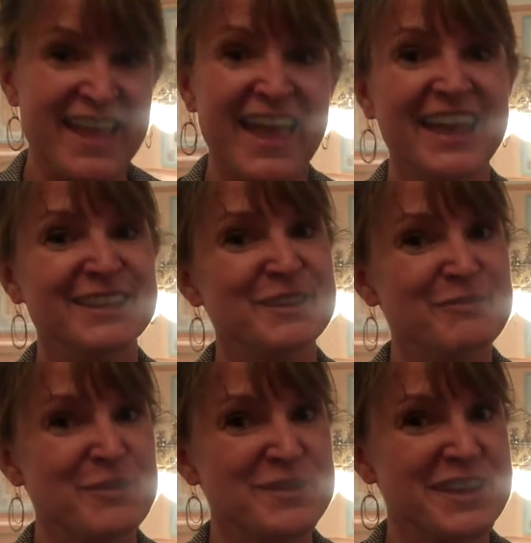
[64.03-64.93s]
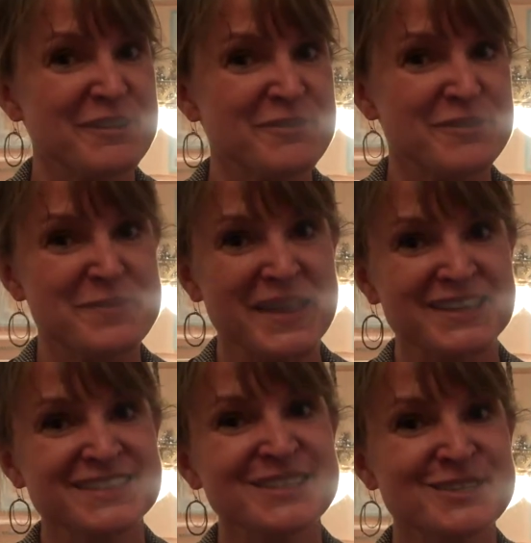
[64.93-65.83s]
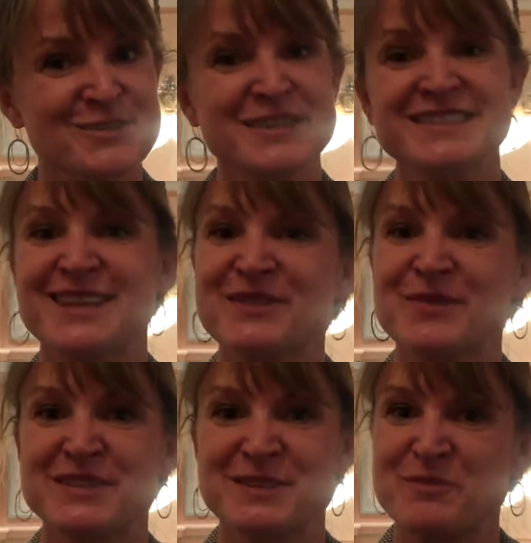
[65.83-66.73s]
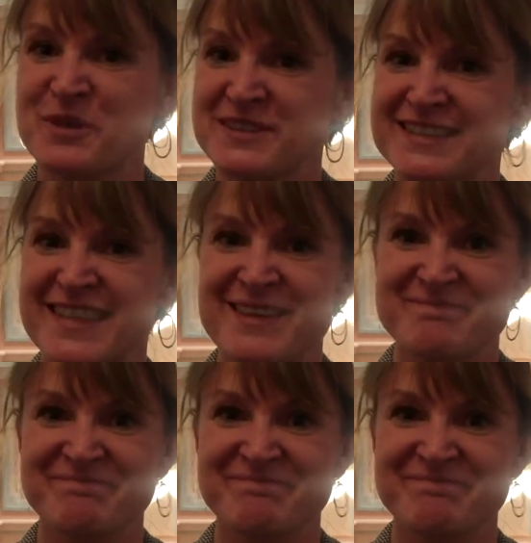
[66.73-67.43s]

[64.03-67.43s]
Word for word: And I look forward to hearing from my constituents on what's important to them.